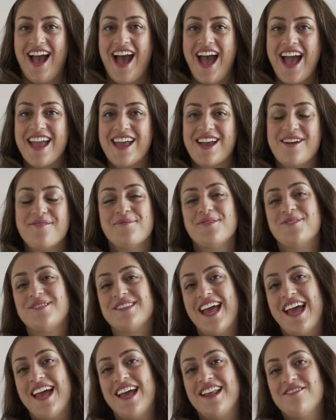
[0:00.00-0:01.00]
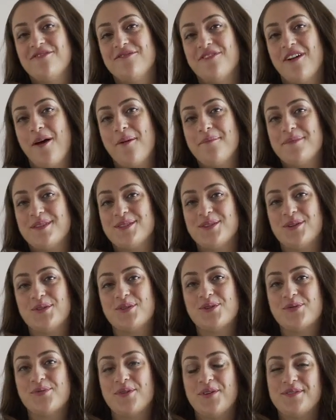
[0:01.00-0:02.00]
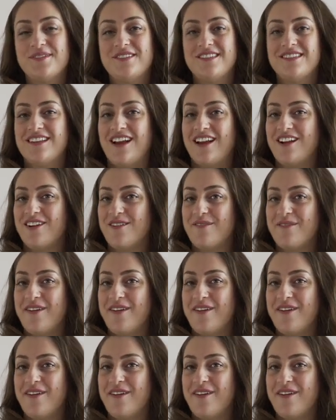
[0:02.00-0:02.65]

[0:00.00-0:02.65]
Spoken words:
Hi, I'm Rosanne from the Social Rose Designer